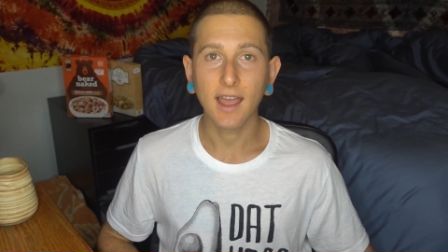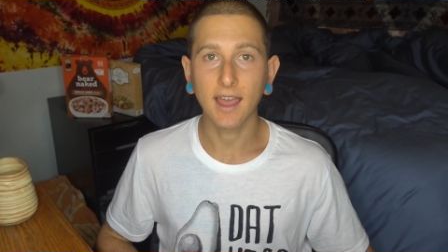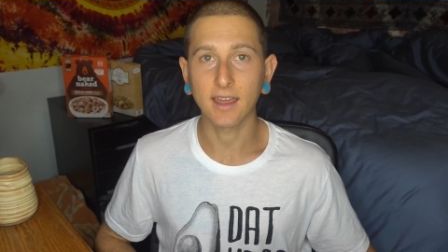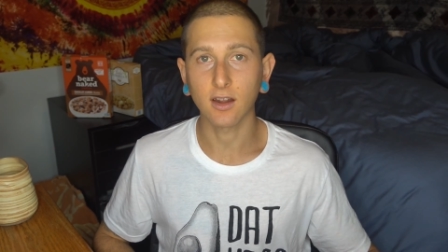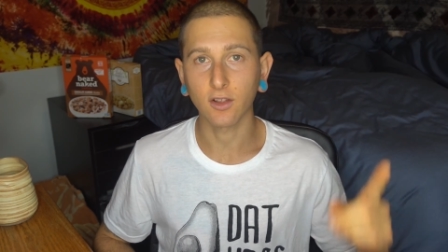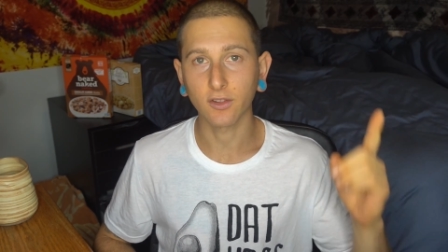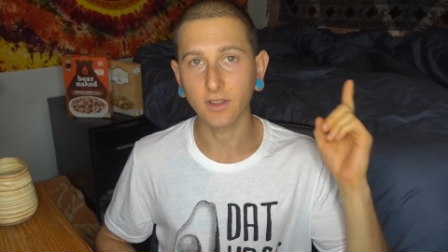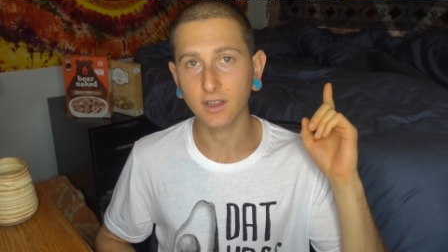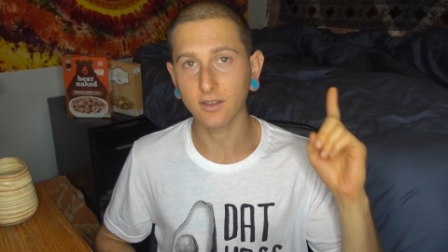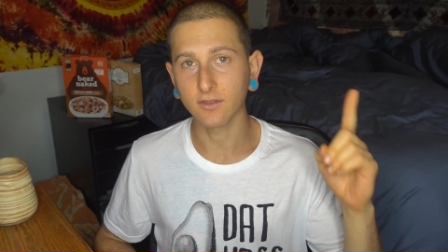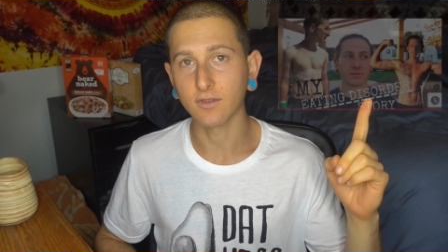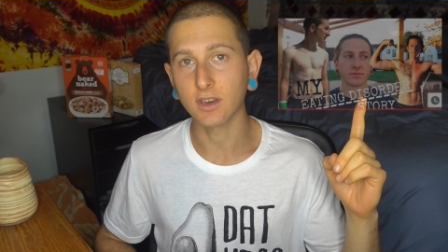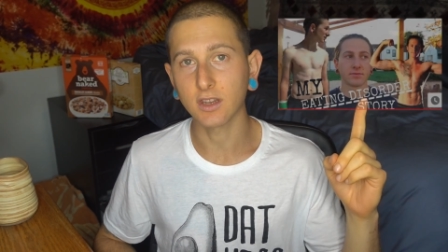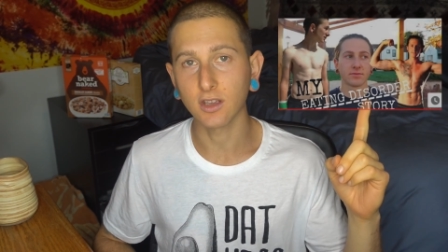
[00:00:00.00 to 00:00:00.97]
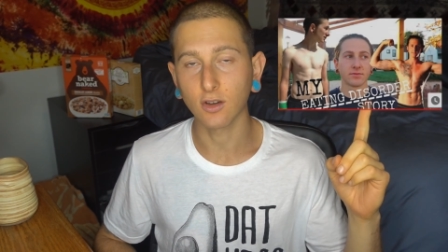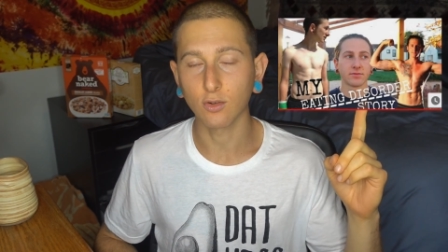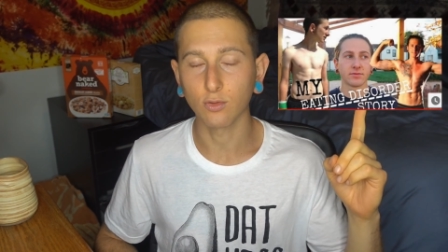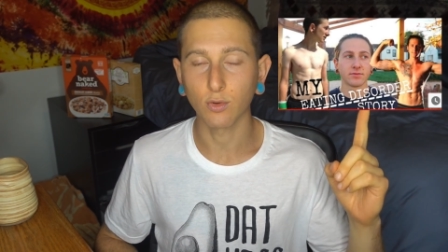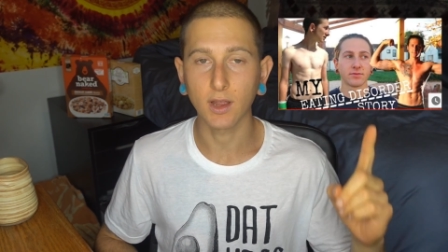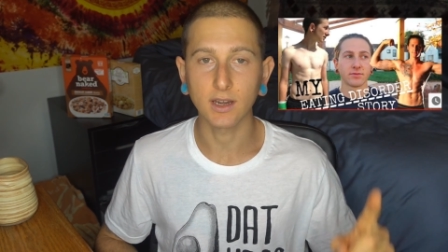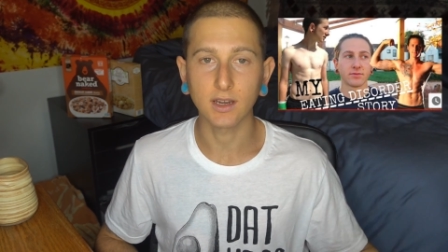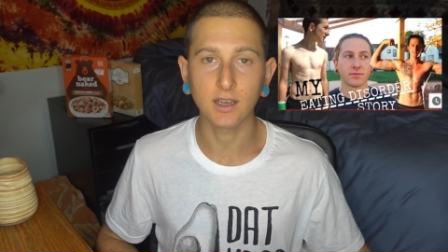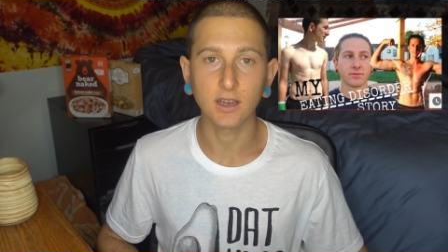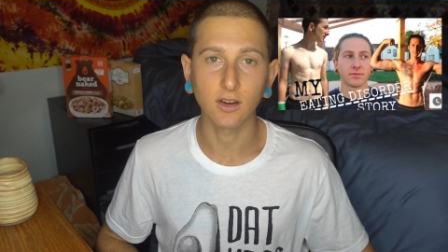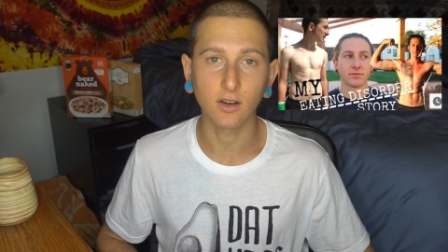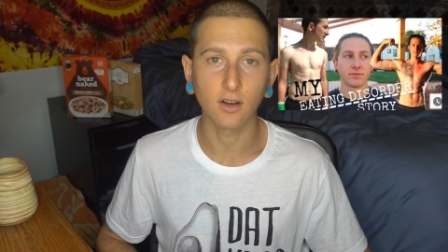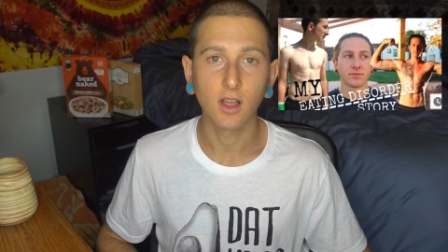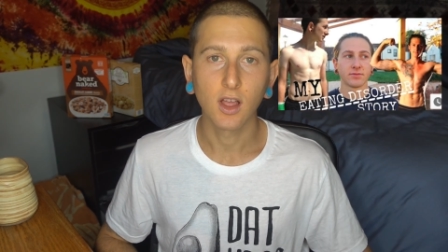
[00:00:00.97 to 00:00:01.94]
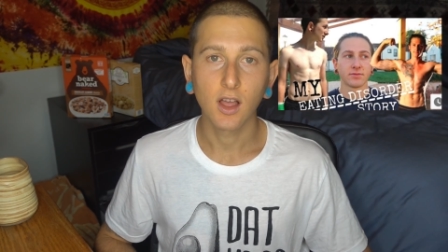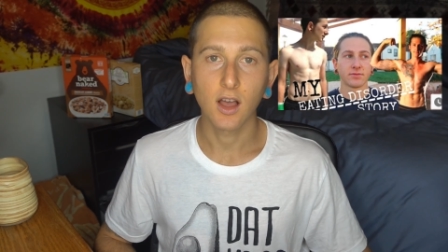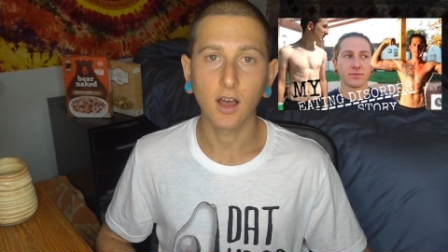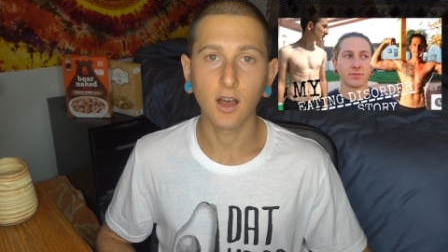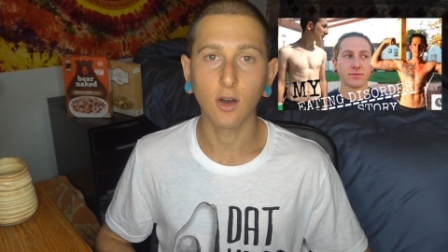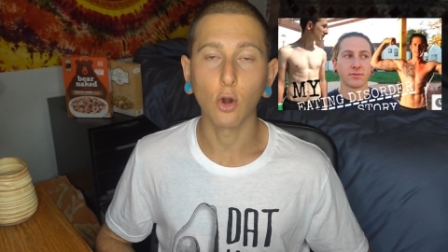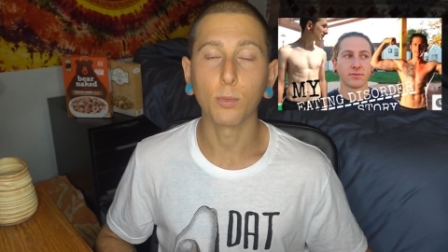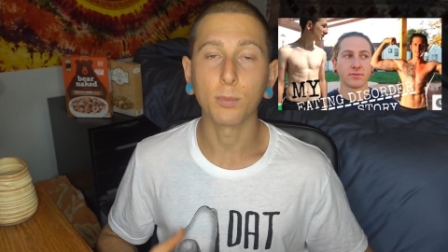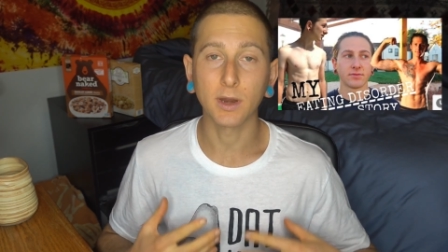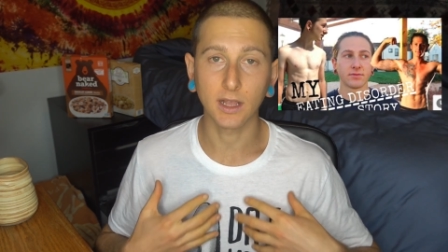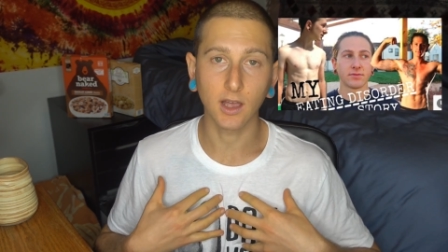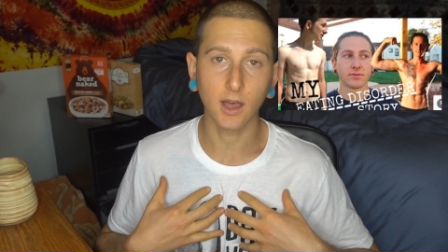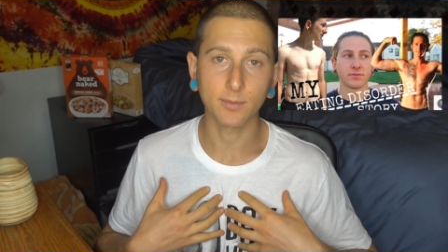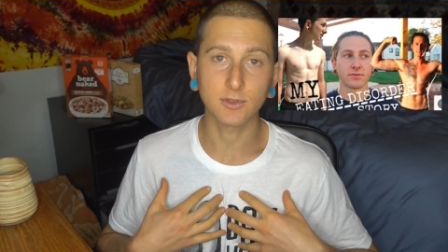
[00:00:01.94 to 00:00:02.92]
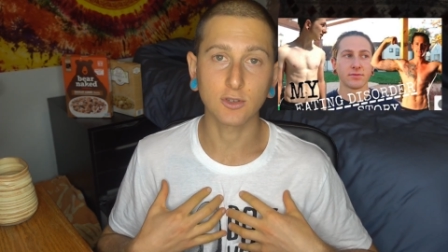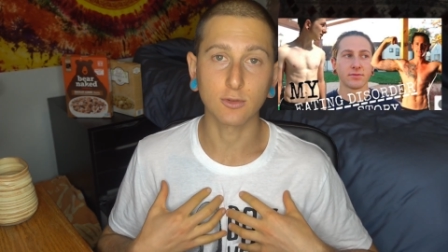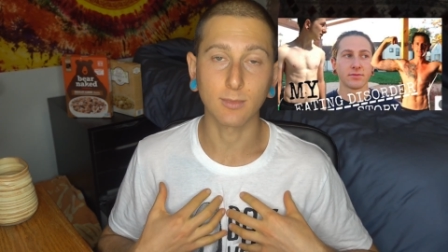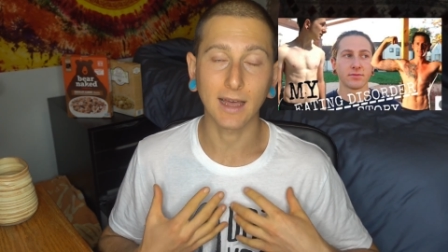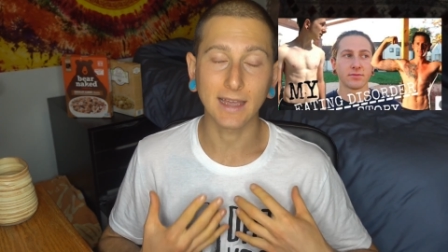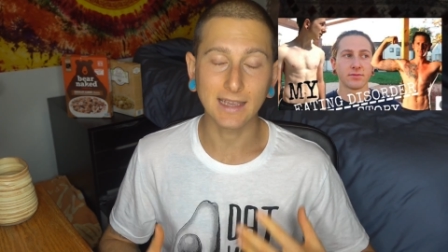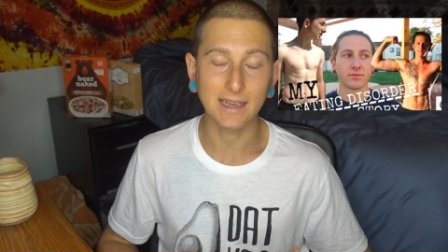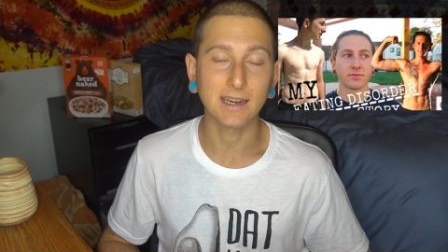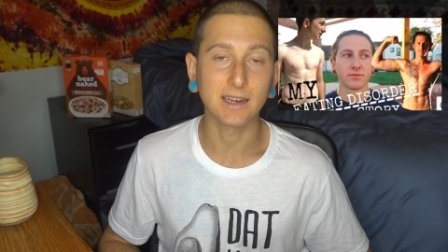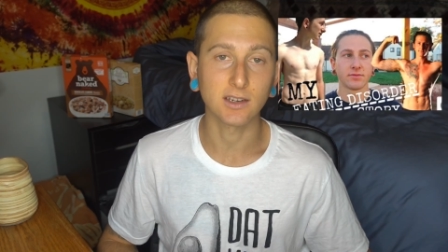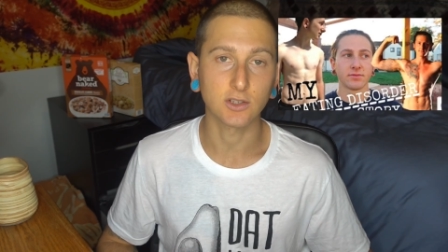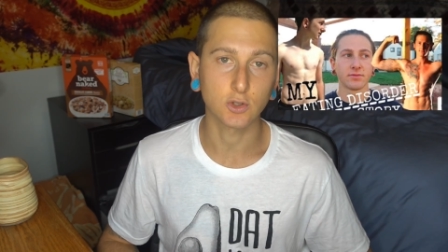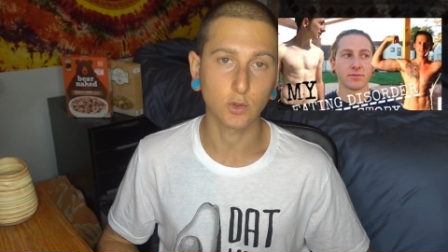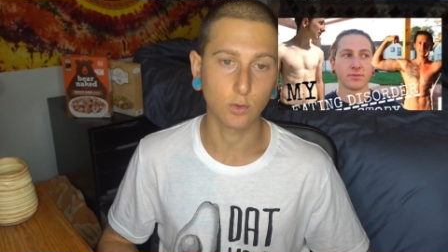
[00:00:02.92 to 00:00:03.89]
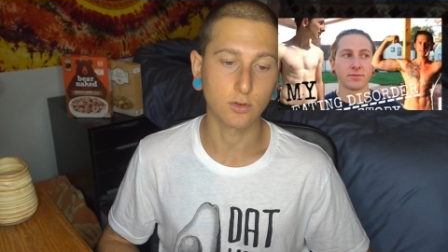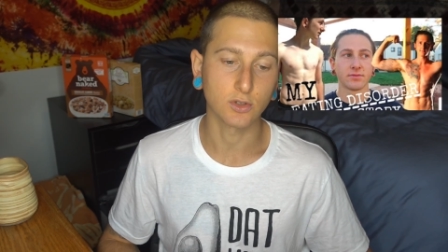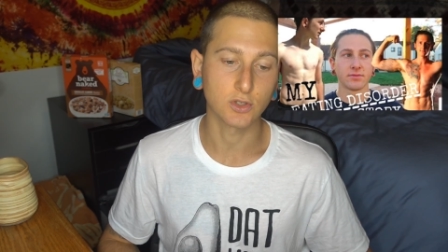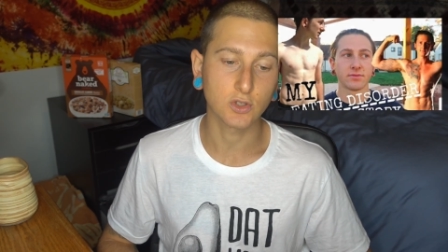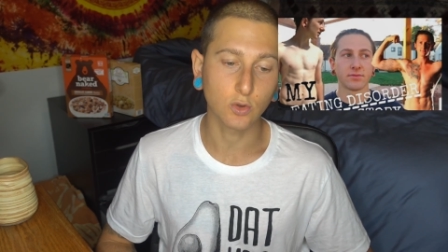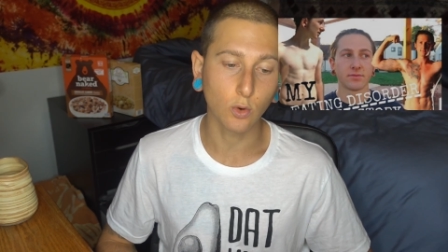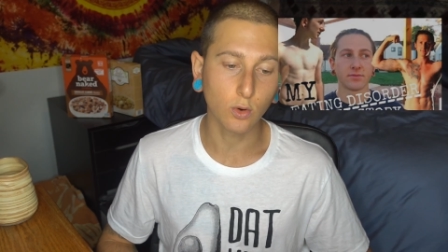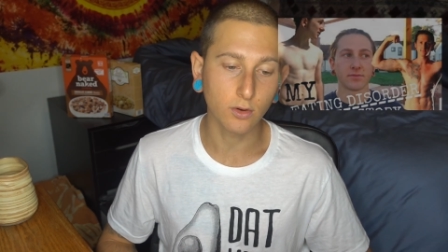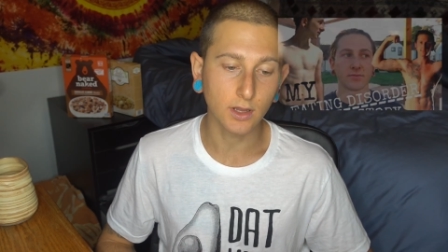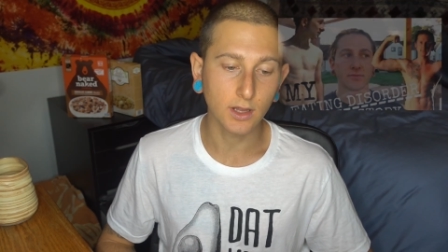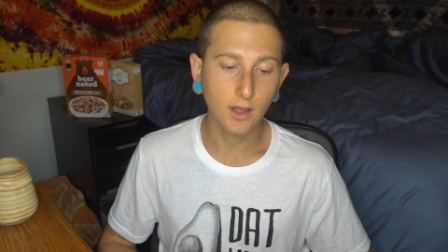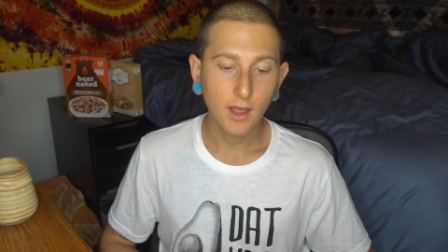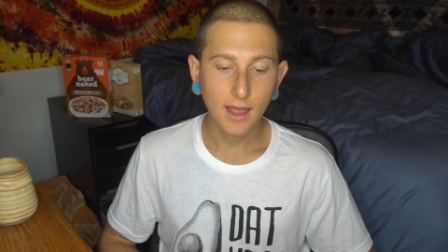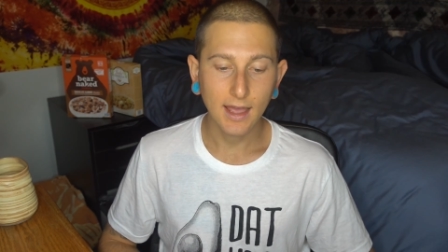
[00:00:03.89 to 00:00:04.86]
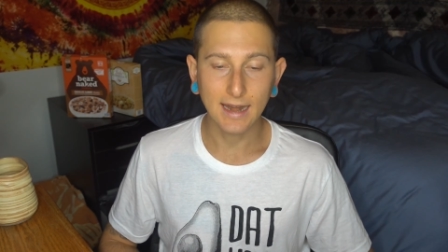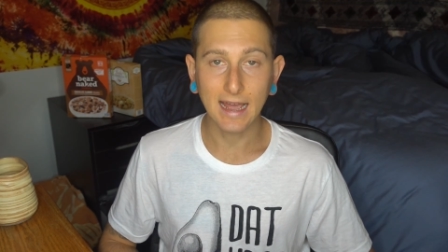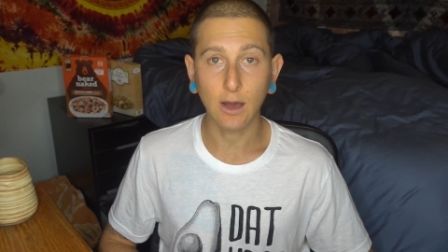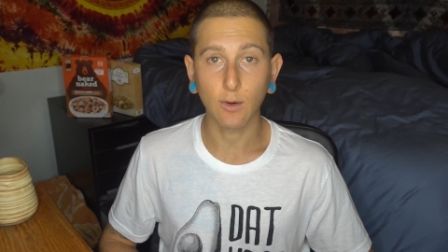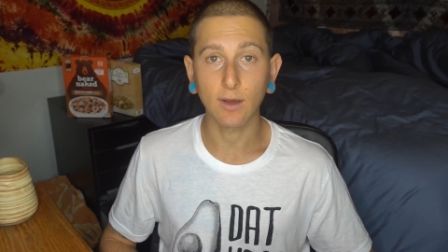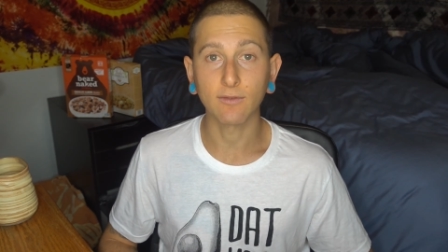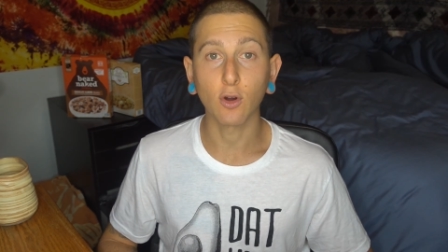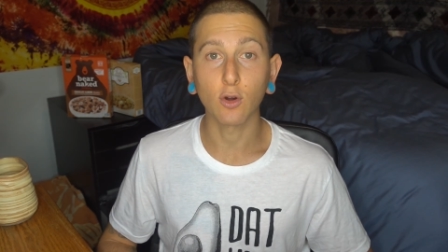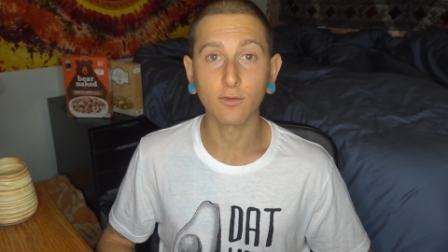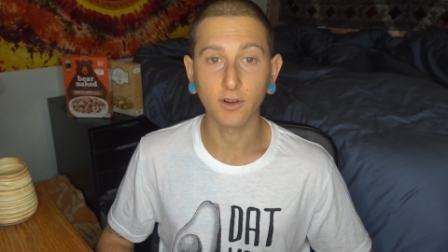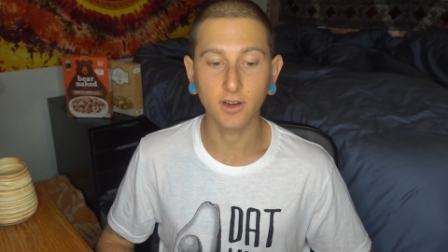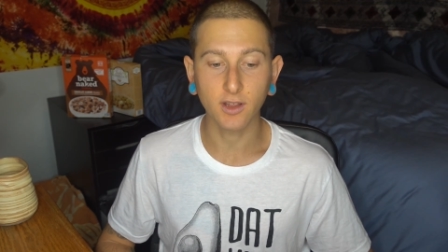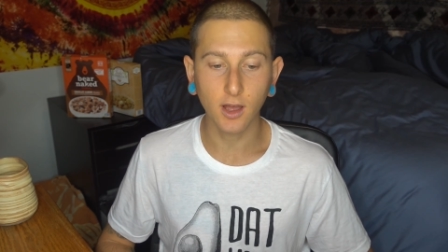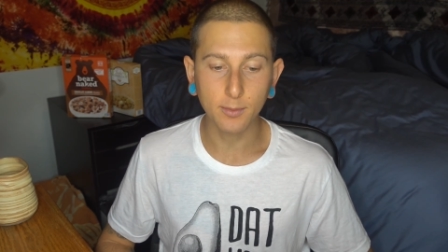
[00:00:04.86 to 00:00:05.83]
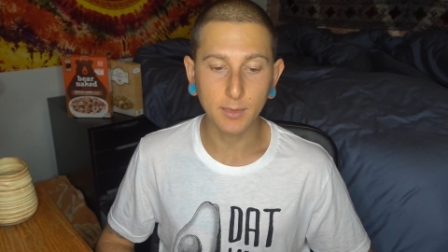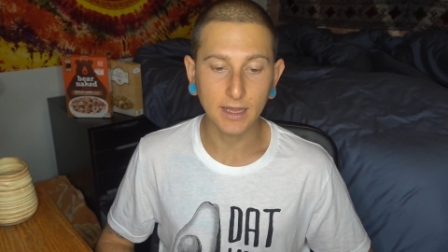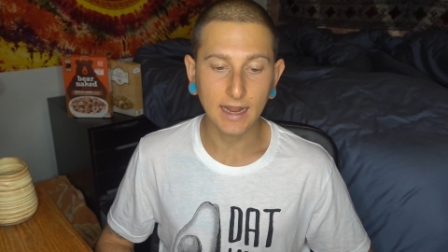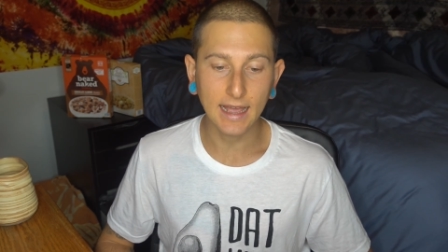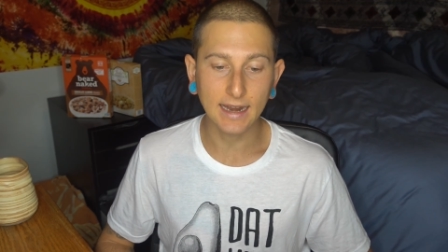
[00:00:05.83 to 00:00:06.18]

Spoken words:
And I'll link a video right here opening up to my eating disorder story and how I've overcome it.